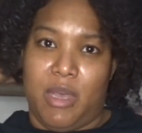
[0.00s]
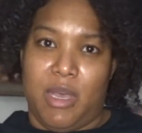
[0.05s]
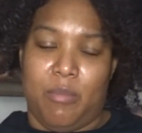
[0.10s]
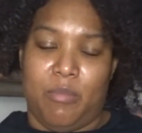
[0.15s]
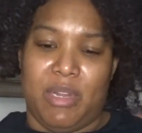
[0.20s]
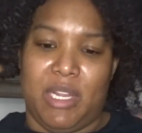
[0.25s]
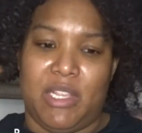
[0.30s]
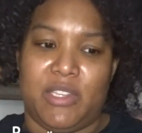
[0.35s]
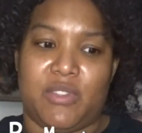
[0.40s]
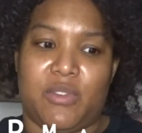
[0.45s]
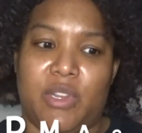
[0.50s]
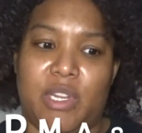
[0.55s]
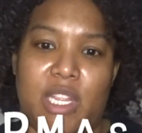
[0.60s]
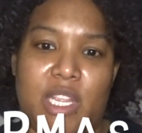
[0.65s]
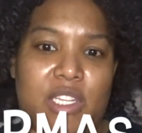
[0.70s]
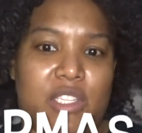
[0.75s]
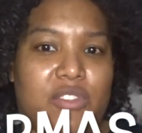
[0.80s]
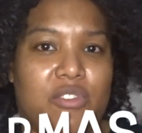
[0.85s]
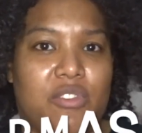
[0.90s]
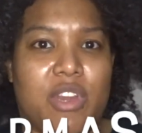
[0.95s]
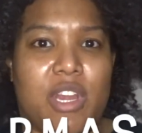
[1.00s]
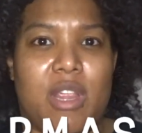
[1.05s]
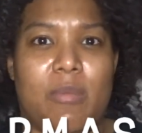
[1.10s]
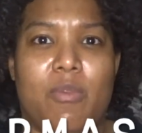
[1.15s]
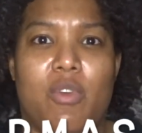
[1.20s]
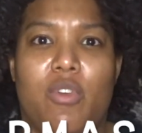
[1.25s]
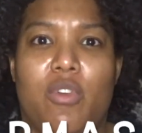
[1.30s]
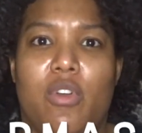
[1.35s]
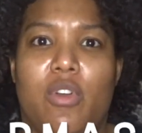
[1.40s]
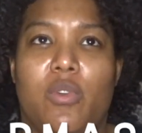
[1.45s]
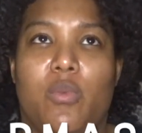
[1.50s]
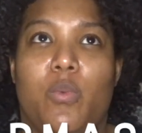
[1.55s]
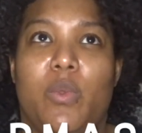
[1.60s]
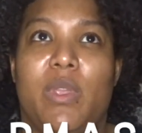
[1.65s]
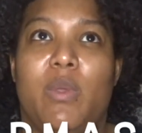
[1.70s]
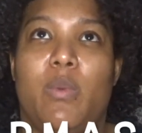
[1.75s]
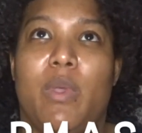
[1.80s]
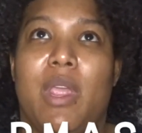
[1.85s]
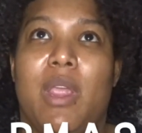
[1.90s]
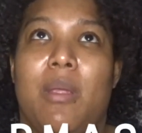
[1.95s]
a place on Instagram called
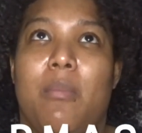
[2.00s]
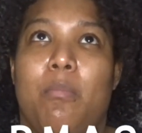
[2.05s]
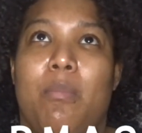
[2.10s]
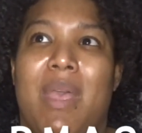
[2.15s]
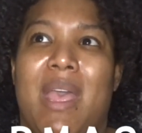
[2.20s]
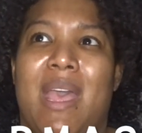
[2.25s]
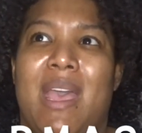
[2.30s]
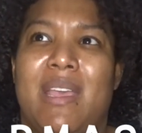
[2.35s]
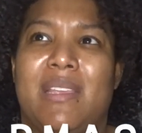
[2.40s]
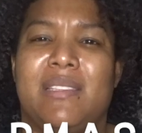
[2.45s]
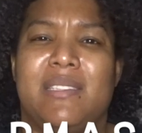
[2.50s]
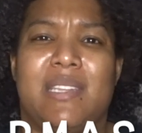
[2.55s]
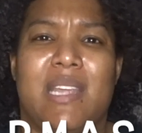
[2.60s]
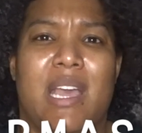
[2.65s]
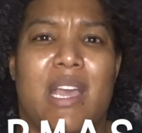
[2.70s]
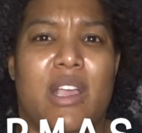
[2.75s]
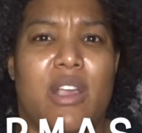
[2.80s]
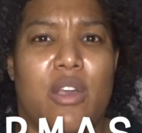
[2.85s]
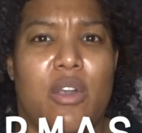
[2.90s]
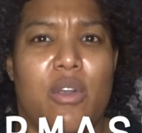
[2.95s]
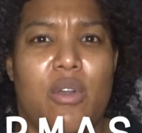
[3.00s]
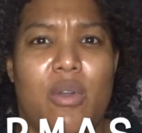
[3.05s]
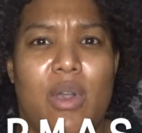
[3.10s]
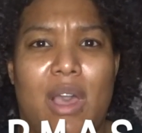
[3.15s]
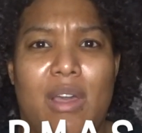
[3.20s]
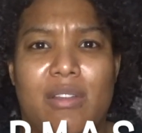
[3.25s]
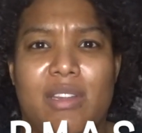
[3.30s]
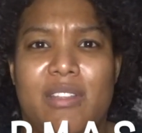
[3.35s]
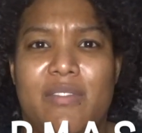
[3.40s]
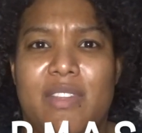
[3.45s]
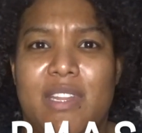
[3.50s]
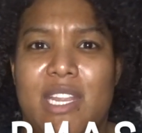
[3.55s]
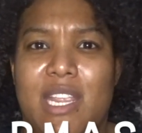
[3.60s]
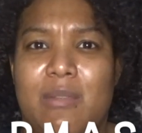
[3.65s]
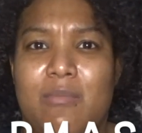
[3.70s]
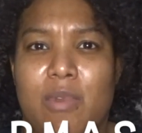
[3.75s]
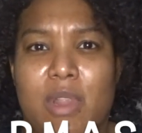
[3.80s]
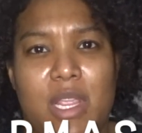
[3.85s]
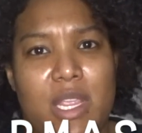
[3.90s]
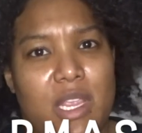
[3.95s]
wewearmask.co. I'll leave the
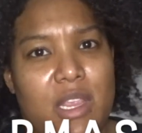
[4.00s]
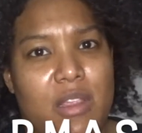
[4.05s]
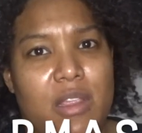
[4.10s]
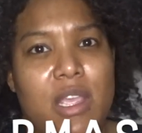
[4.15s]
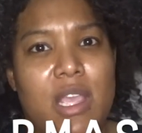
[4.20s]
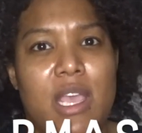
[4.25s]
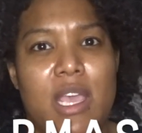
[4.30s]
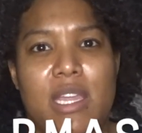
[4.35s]
name right here.